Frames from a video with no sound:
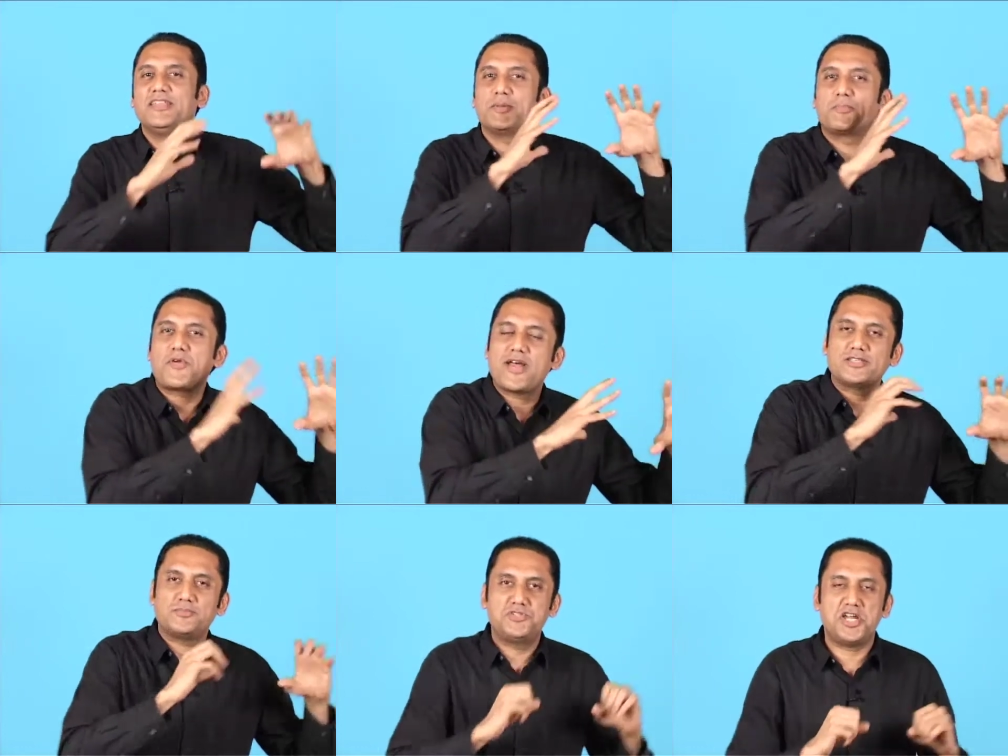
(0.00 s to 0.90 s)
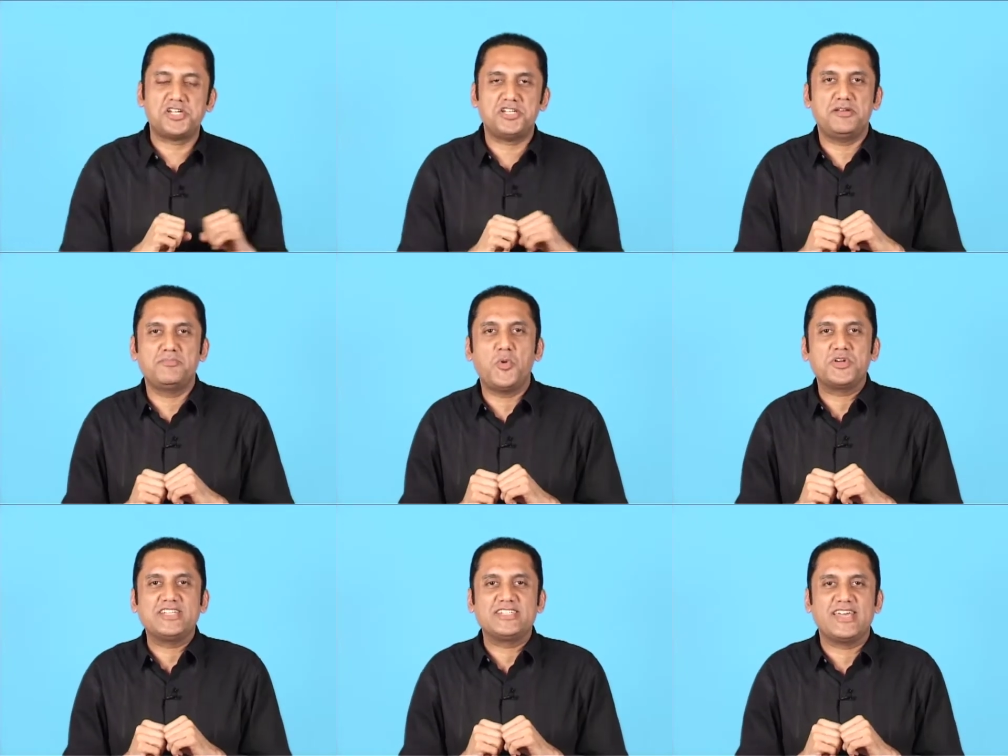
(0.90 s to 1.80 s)
the price objection in more
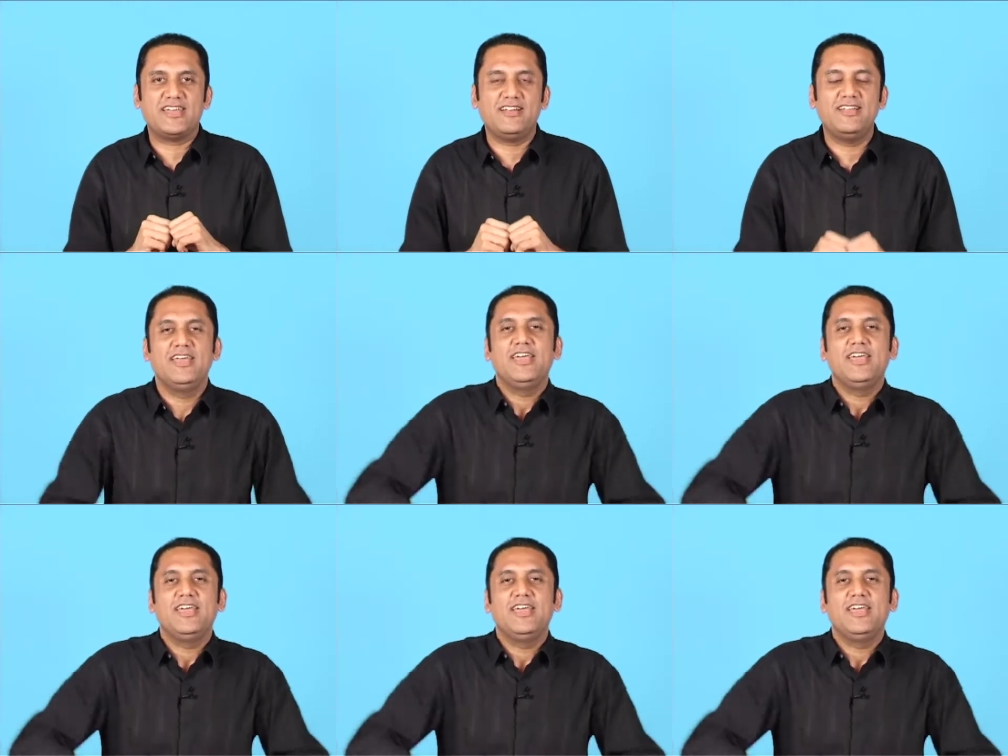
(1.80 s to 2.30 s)
detail,